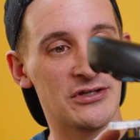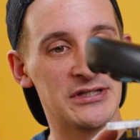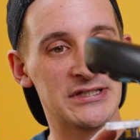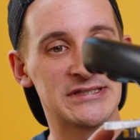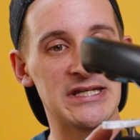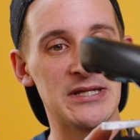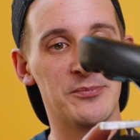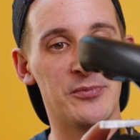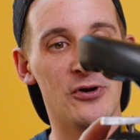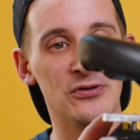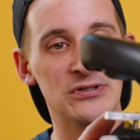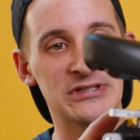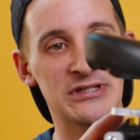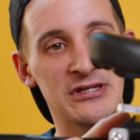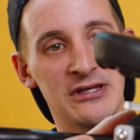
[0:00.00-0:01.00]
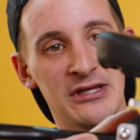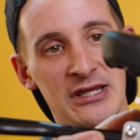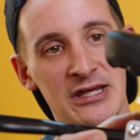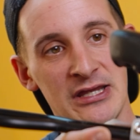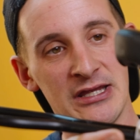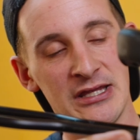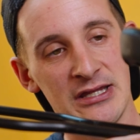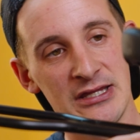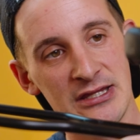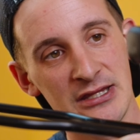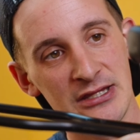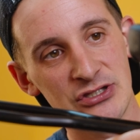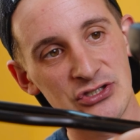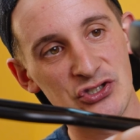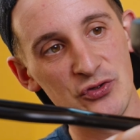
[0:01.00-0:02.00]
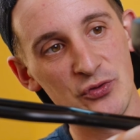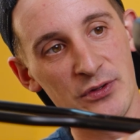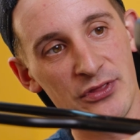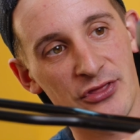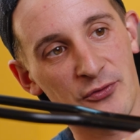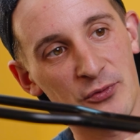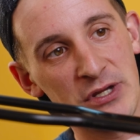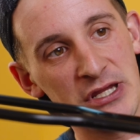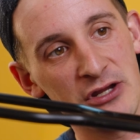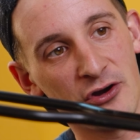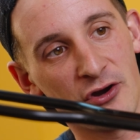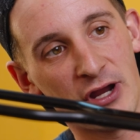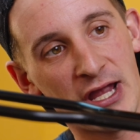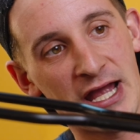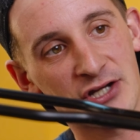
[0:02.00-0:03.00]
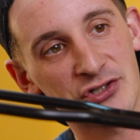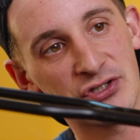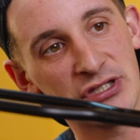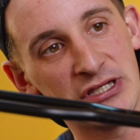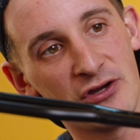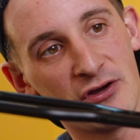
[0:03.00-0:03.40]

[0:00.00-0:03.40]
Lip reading: on the seat post, 2 and 3 are actually